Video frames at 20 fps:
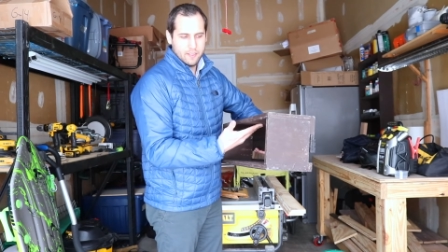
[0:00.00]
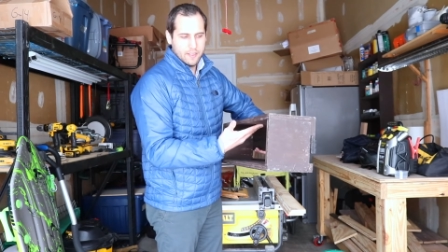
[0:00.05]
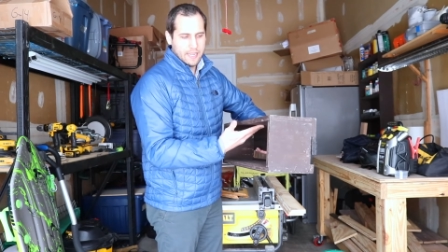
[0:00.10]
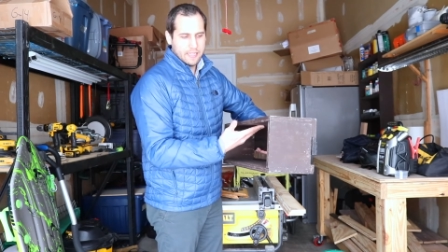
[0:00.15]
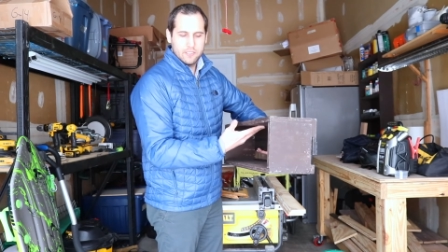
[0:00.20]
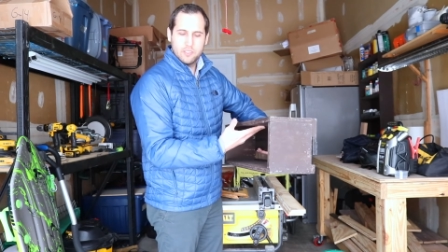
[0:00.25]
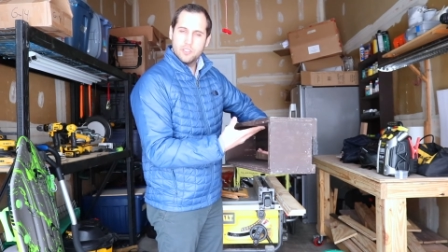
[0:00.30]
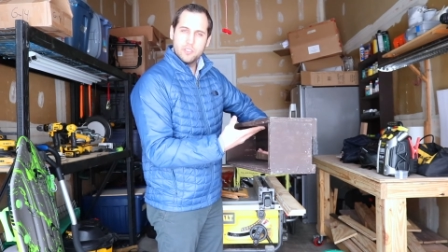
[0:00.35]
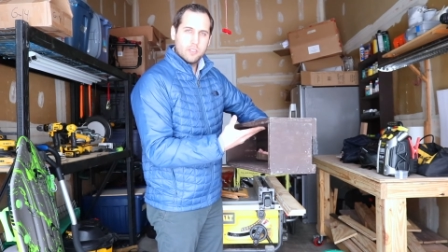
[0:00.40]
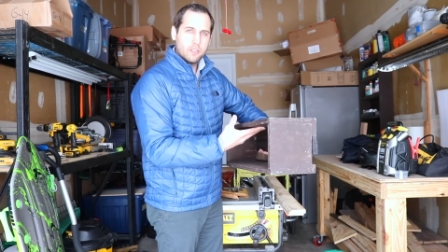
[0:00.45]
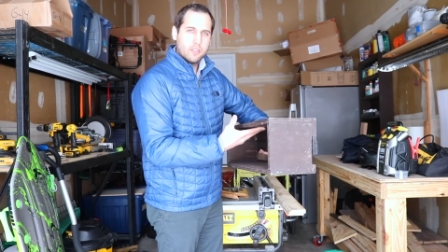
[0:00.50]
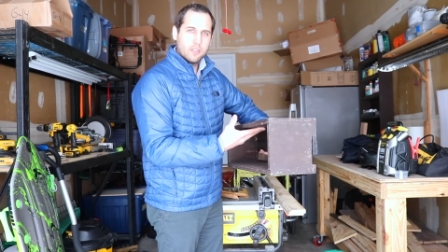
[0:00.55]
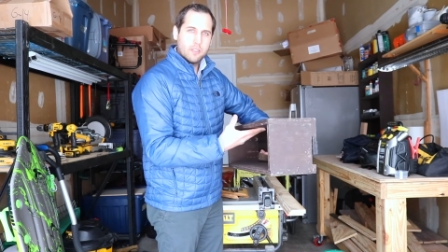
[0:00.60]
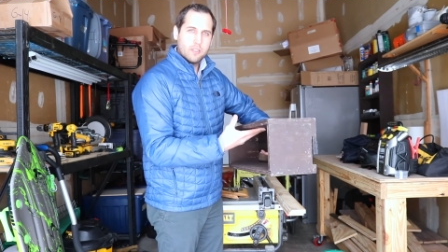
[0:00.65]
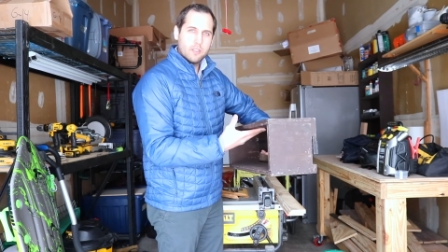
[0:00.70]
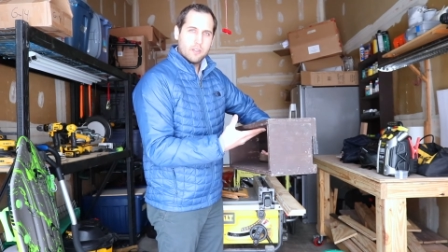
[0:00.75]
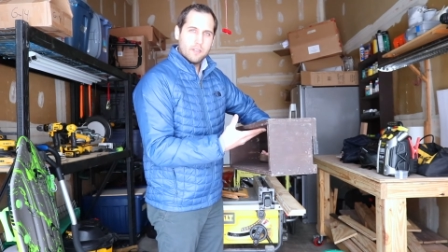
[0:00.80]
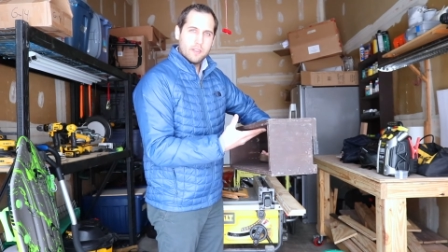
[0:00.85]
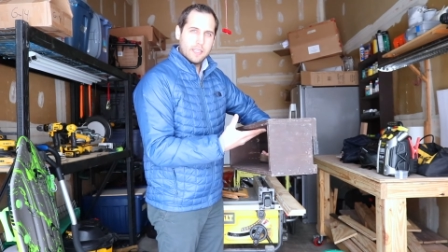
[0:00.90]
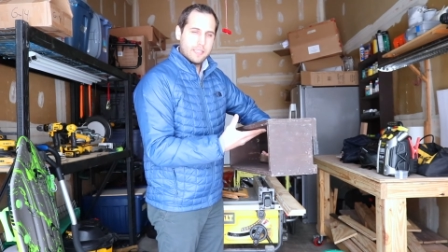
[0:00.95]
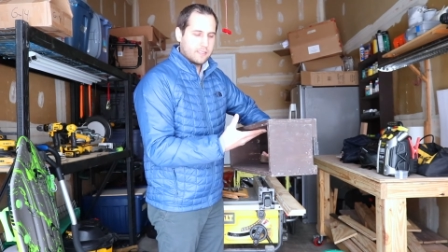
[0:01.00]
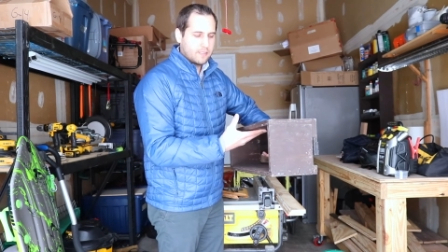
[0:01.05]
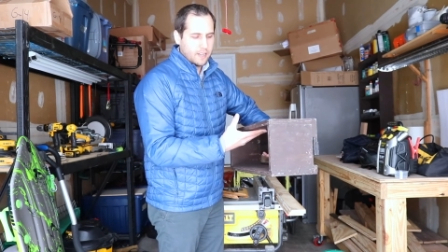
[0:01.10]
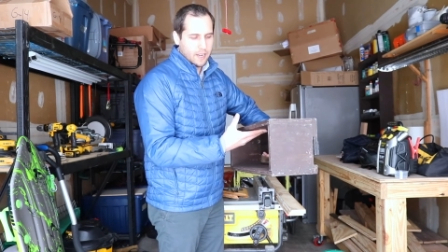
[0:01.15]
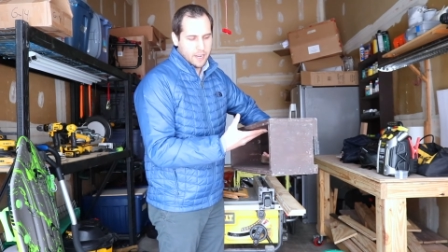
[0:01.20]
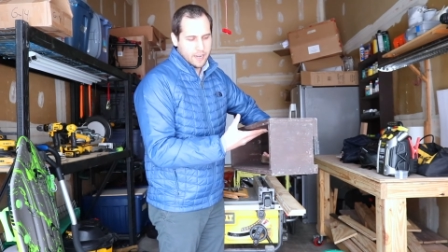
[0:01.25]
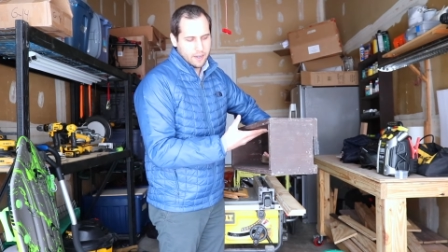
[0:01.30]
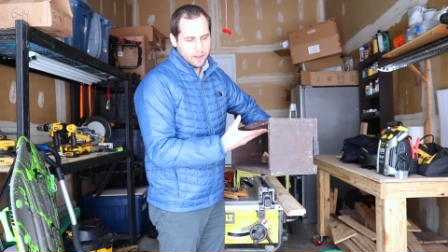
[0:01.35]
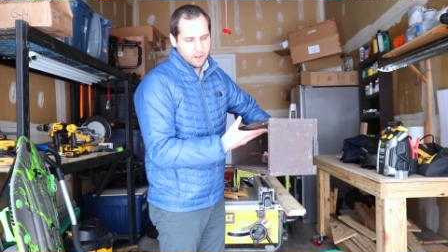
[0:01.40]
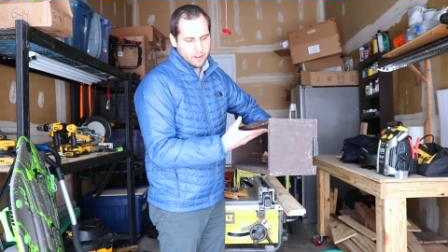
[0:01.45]
and that's
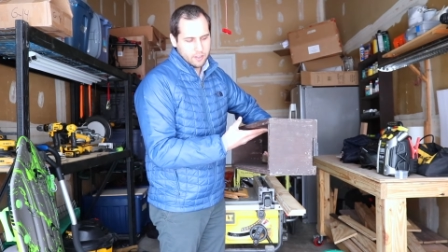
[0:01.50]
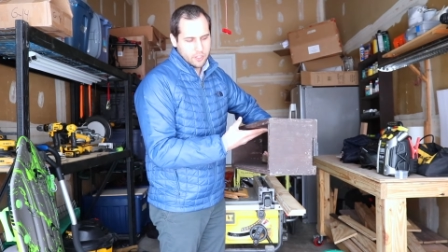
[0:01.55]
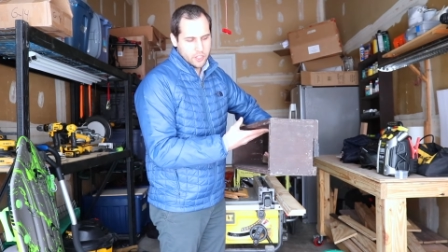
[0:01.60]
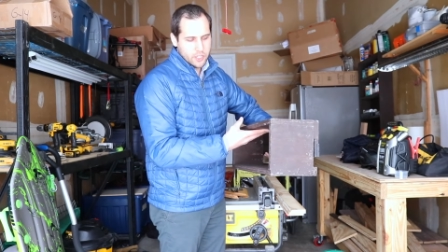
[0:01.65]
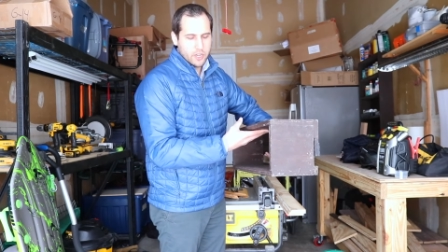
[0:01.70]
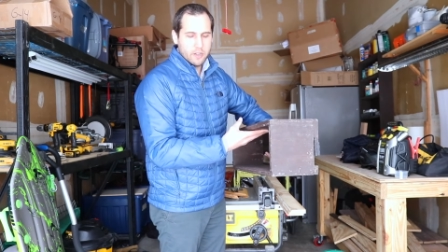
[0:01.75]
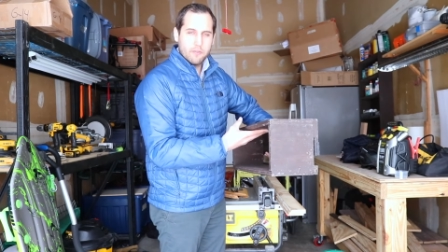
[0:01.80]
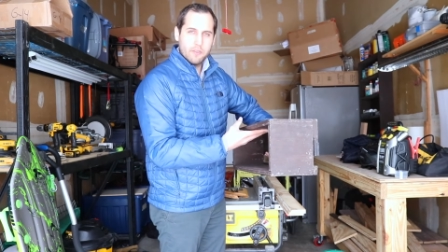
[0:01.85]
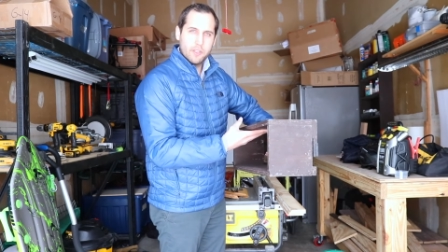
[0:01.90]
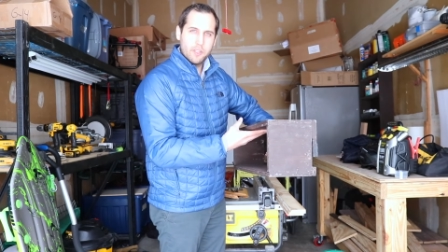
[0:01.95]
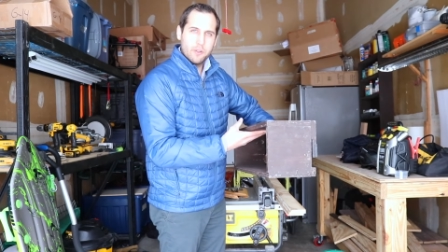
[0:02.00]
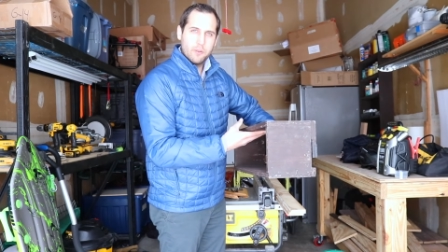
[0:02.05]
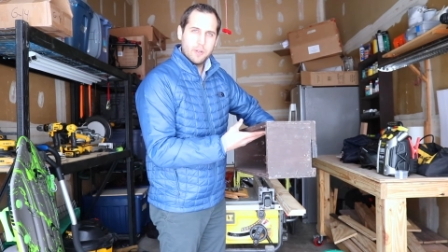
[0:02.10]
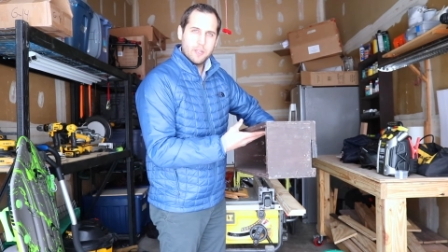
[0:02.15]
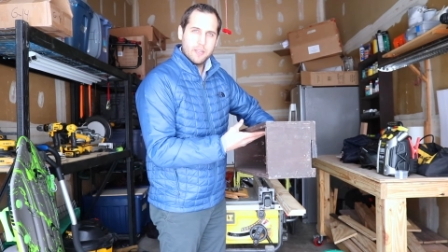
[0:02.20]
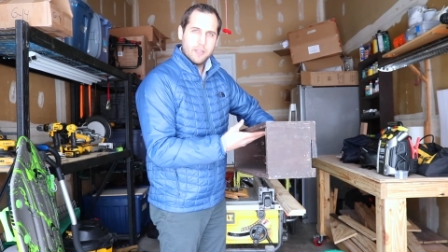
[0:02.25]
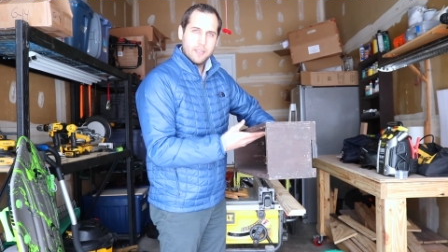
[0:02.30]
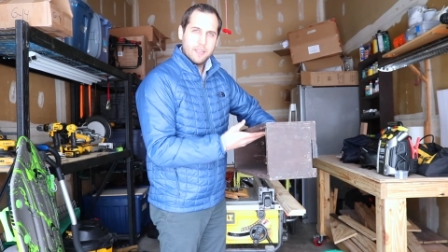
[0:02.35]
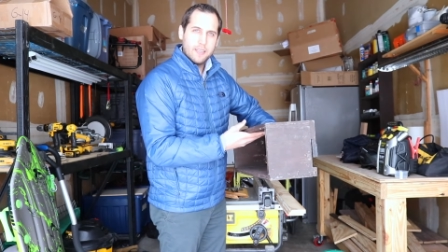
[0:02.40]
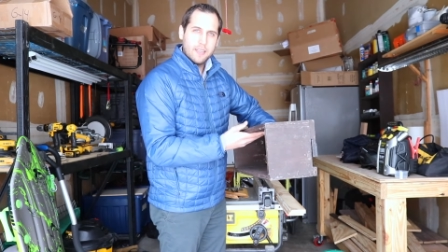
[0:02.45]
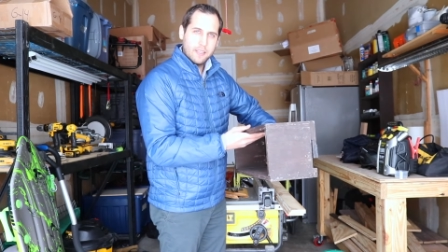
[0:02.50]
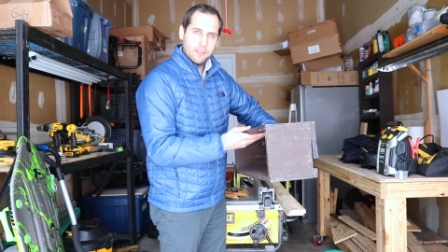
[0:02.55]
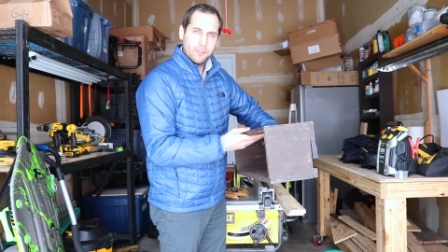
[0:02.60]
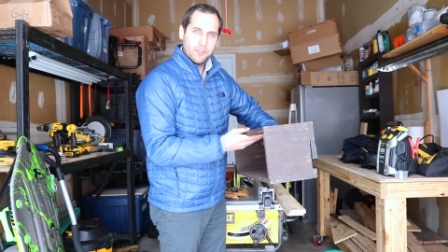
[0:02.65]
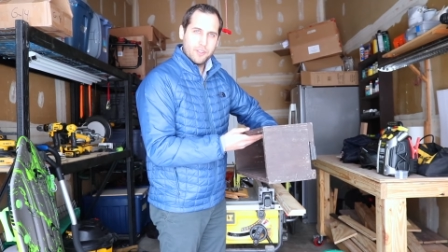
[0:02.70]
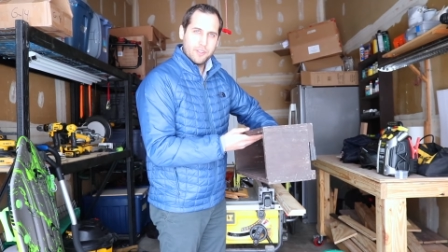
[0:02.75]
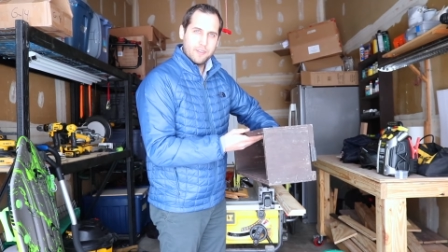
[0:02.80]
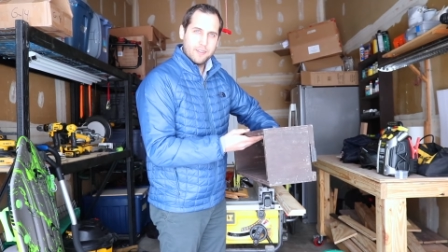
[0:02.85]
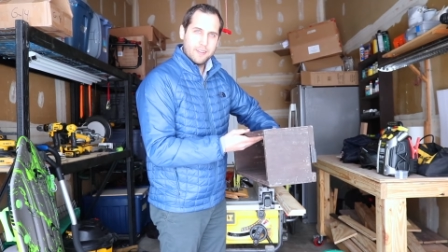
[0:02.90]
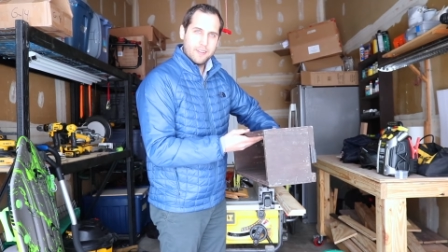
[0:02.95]
the entire shelving unit
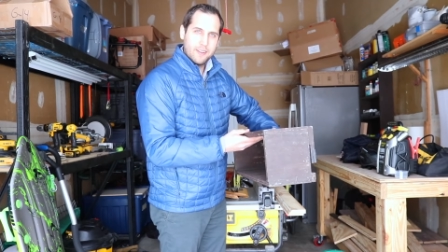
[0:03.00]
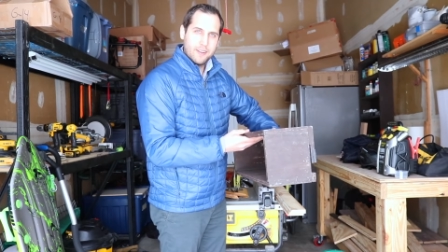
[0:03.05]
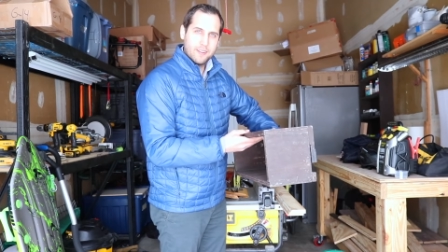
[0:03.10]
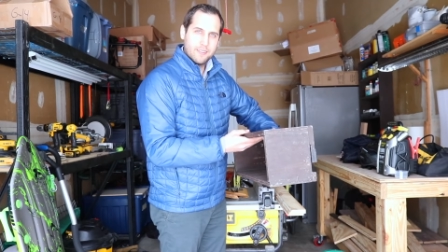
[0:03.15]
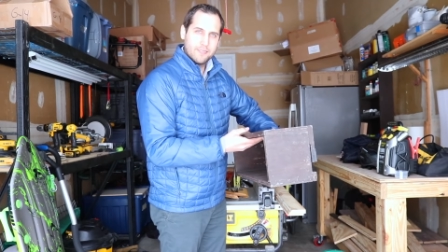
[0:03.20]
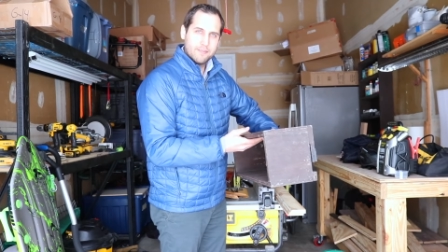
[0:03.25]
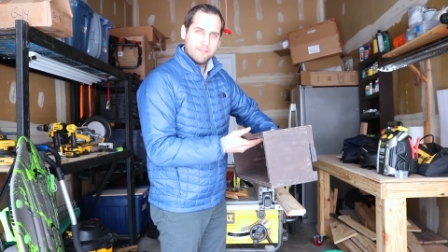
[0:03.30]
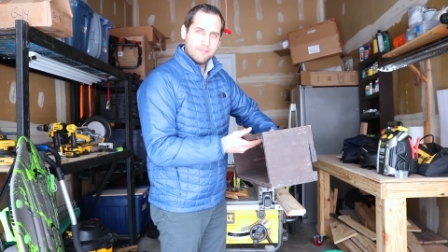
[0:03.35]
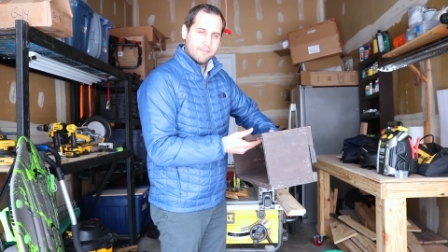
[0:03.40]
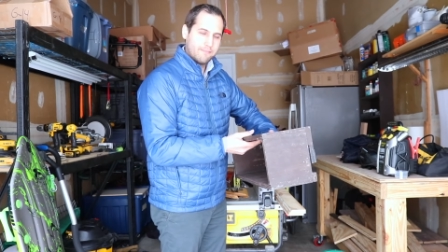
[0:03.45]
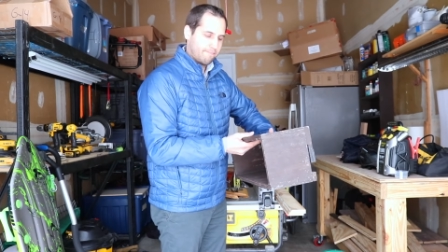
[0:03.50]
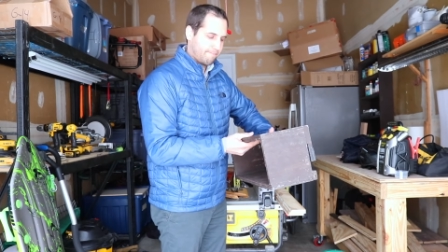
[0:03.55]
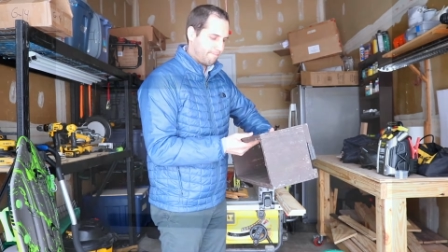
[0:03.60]
is good to go.